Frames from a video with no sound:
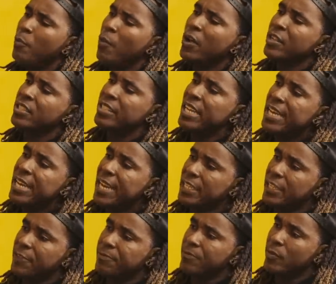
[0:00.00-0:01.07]
But still
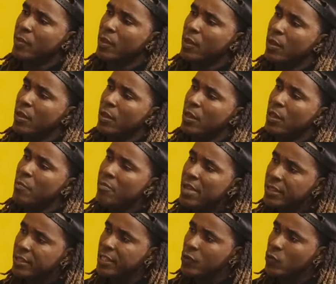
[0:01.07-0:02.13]
yet, the
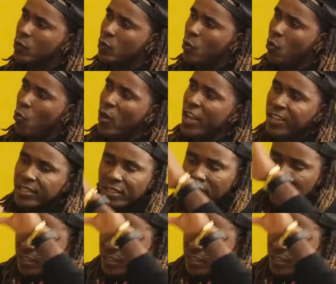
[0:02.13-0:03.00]
business, what you